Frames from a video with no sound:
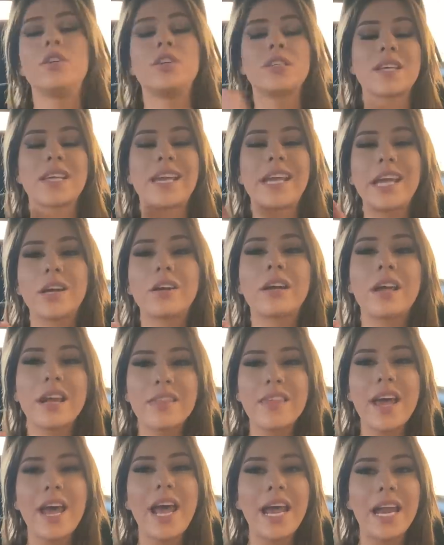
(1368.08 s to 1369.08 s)
just
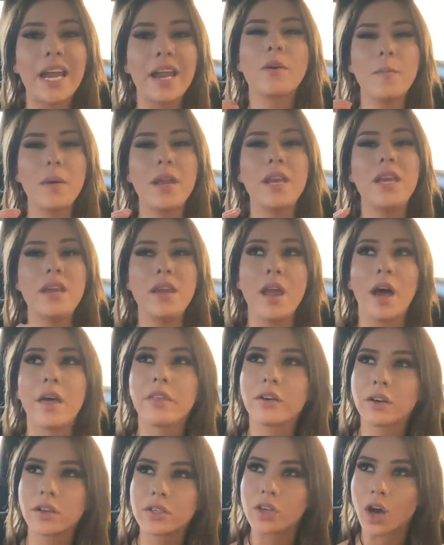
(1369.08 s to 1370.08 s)
hearing that from
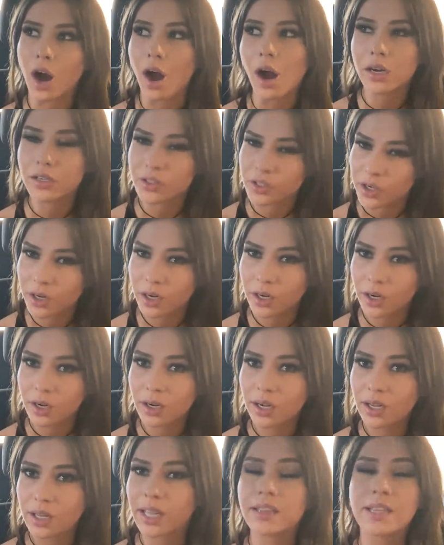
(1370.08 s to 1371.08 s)
another doctor,
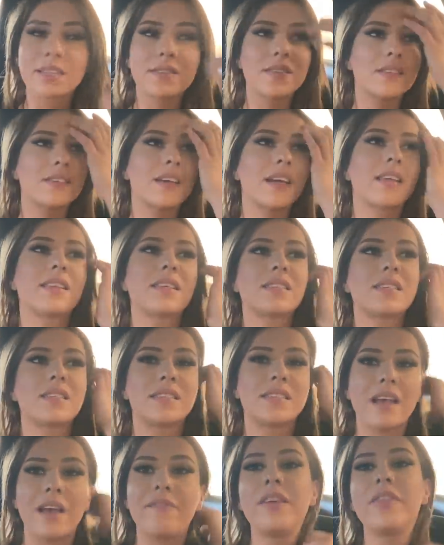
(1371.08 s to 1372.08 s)
like this is like the
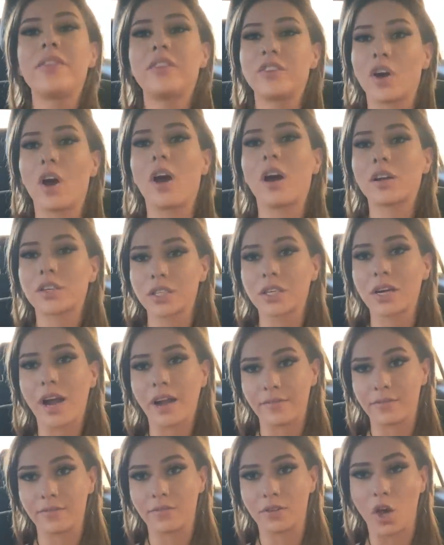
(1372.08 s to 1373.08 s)
seventh doctor
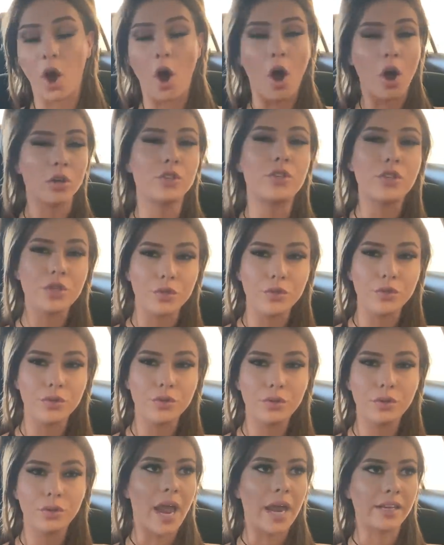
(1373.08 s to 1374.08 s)
I've gone
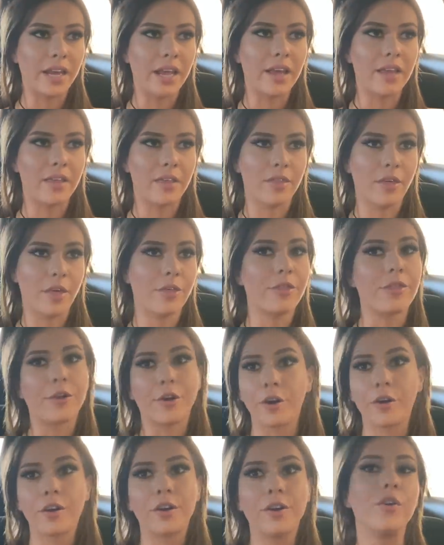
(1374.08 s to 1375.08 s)
to and like the
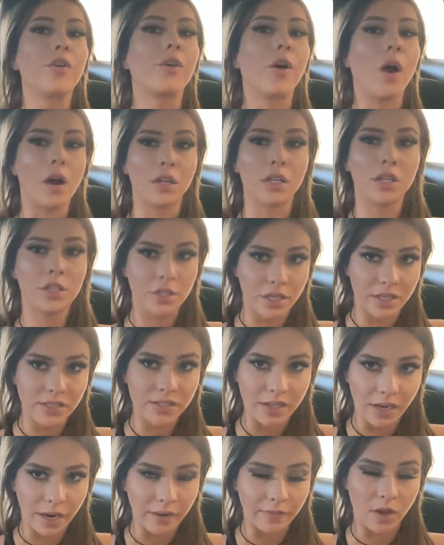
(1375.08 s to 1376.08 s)
third neurologist
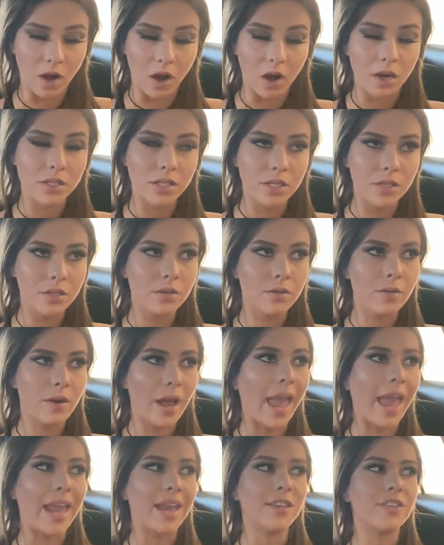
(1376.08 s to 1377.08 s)
that I've gone to,
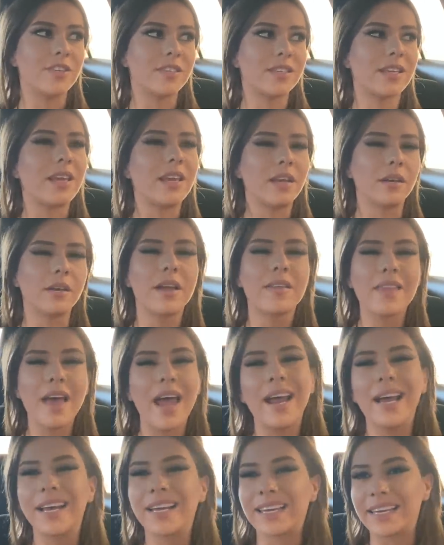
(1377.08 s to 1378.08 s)
and just hearing
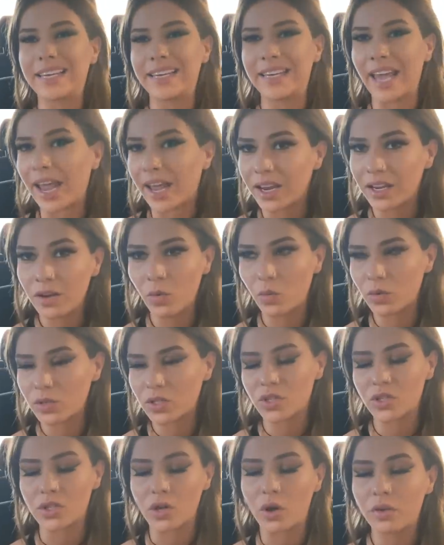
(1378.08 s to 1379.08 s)
that again was
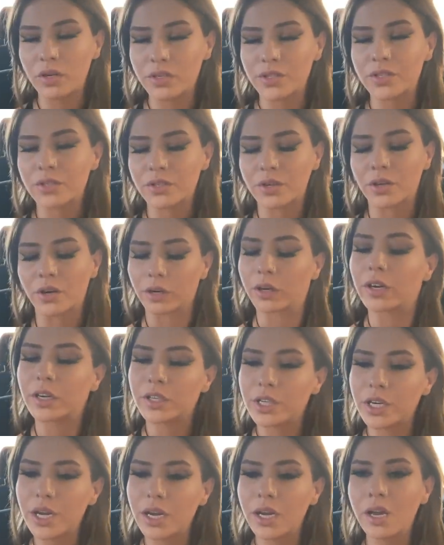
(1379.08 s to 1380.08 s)
so
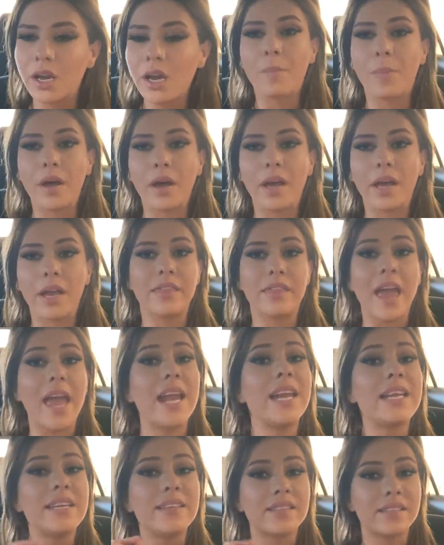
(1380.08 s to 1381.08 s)
discouraging. But
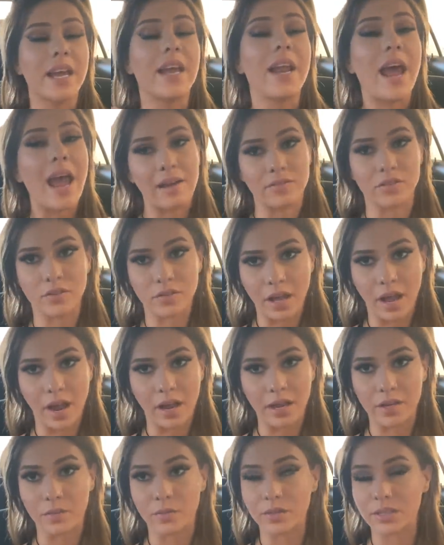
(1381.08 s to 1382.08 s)
then he said after
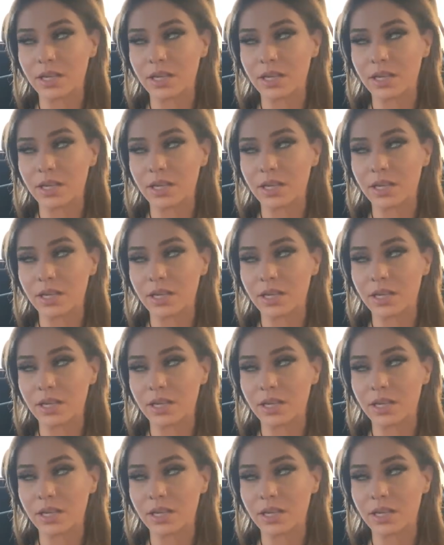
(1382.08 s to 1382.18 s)
that, he was